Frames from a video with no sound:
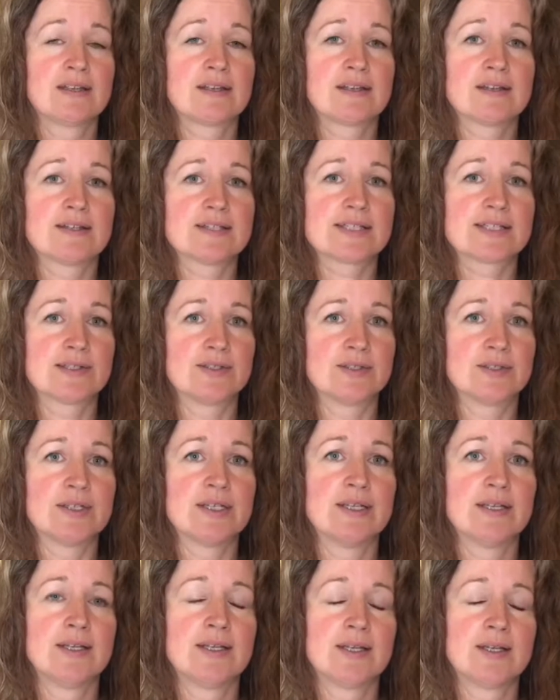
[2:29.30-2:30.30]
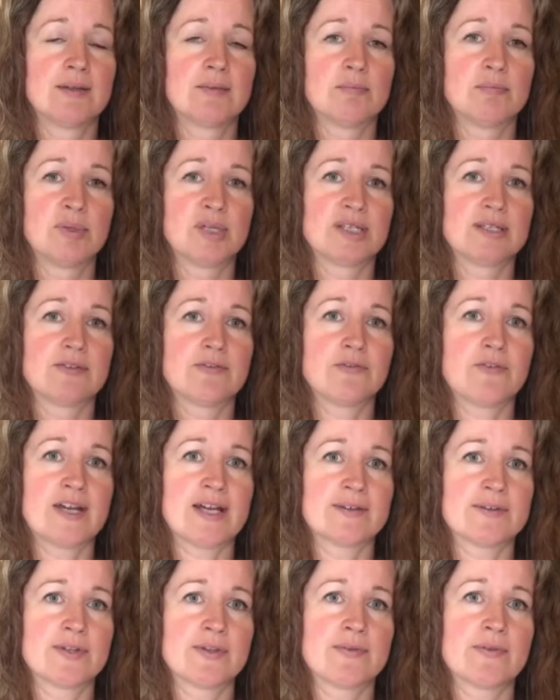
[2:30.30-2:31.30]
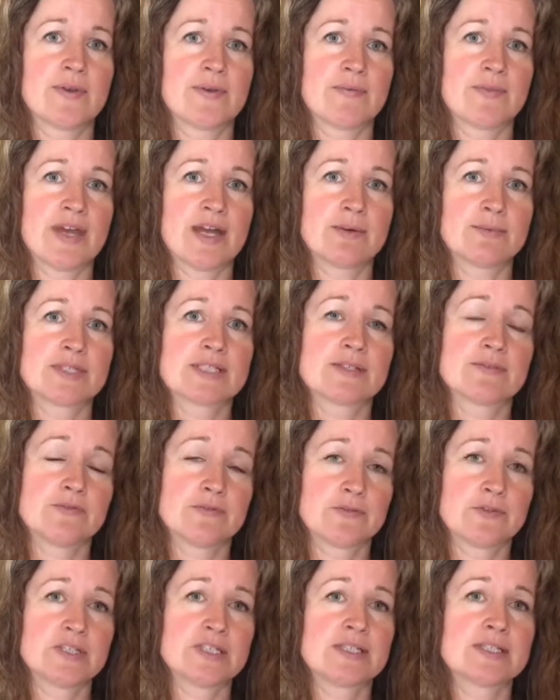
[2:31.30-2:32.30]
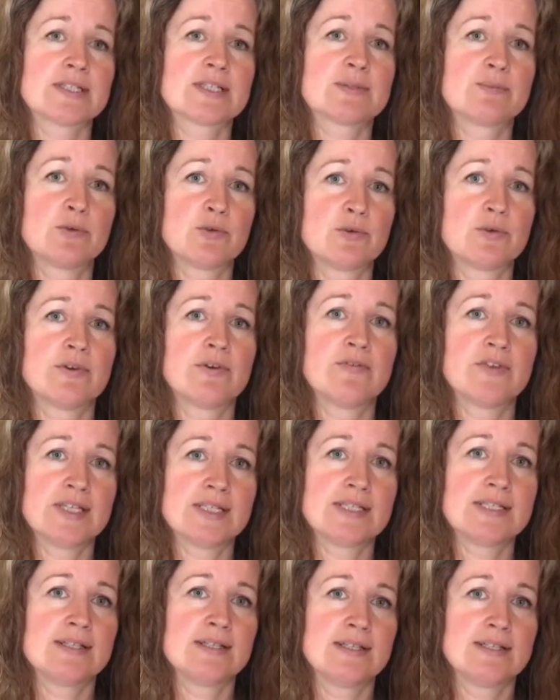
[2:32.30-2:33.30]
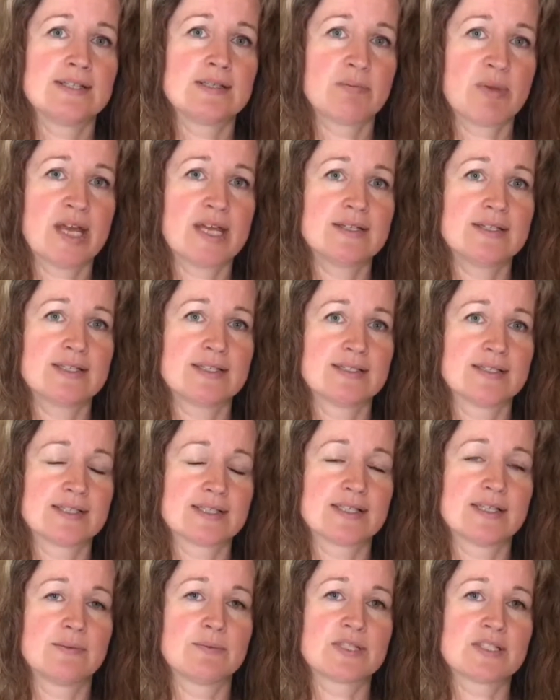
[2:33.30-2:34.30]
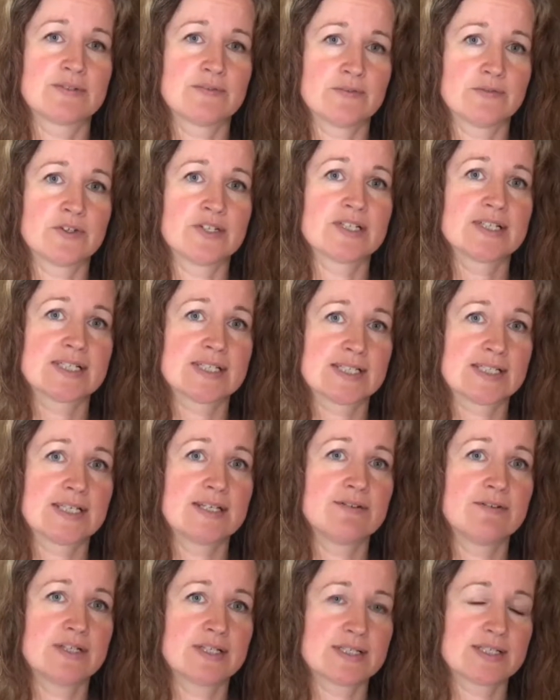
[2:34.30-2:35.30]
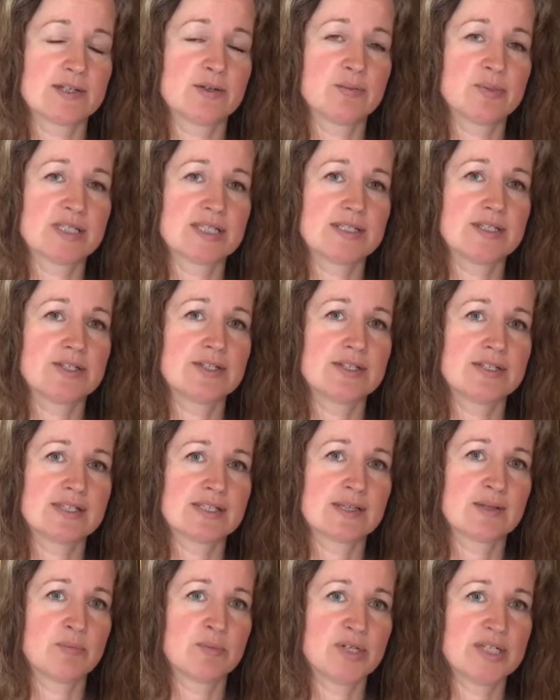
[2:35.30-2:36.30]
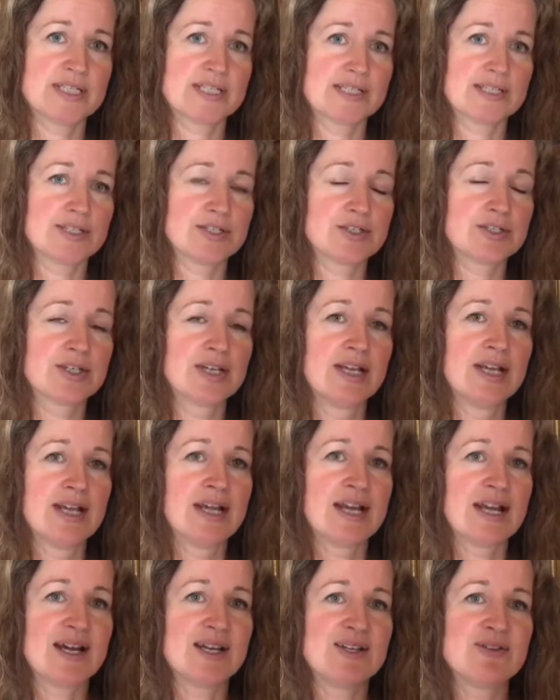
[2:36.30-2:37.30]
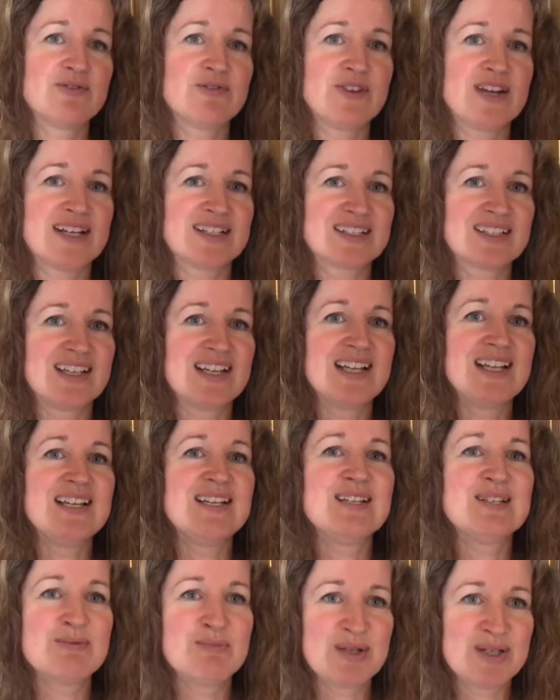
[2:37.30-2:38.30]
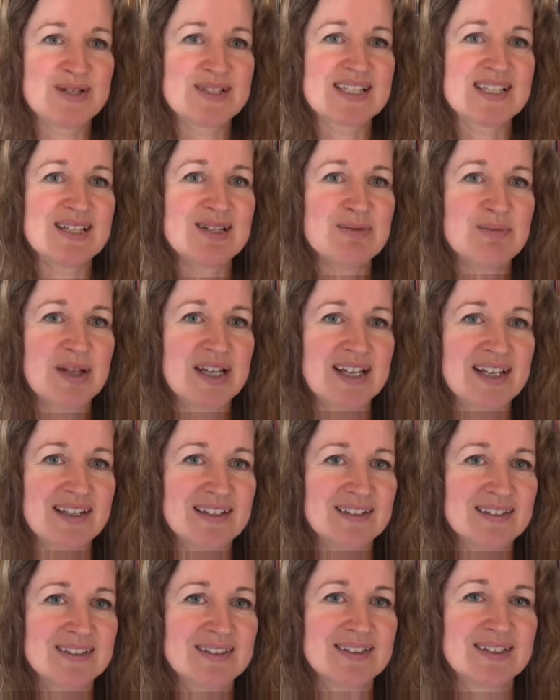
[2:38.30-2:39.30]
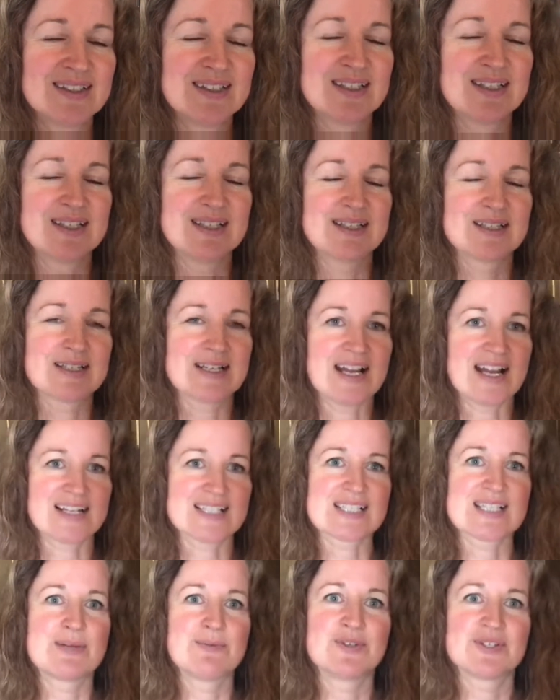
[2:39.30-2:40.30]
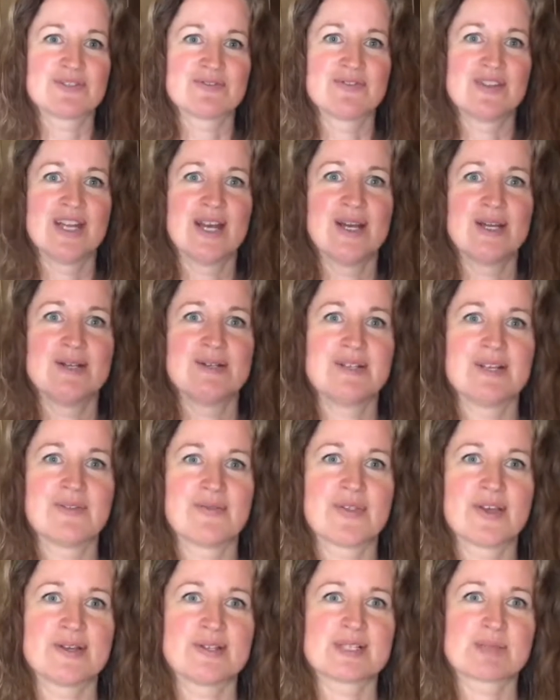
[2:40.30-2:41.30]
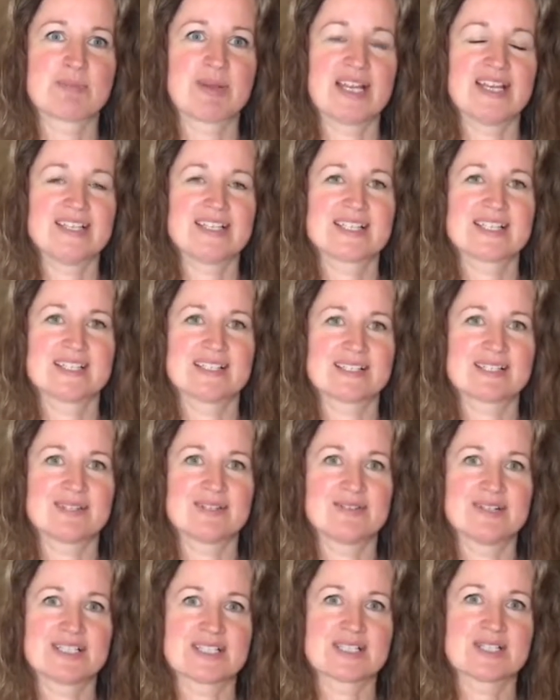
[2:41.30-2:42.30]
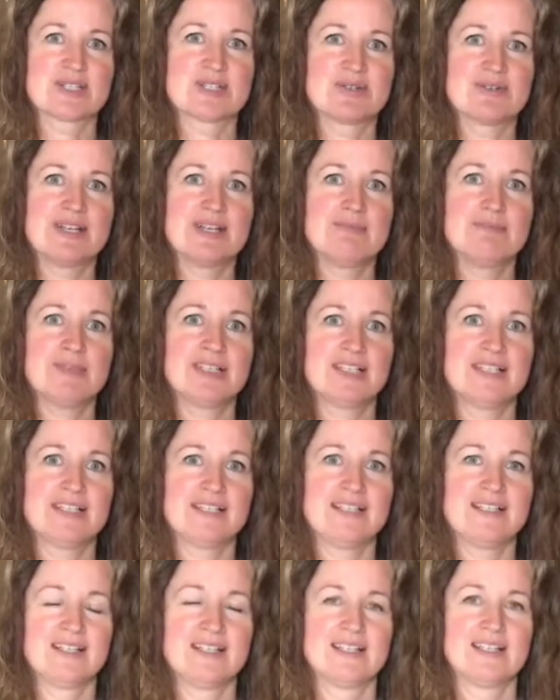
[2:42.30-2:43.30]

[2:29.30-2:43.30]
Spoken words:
Curzon. But the fact that was the first war of Indian independence, and it was the first serious opposition to the British, and the fact that in the museum here, as he would have known, that those places are extremely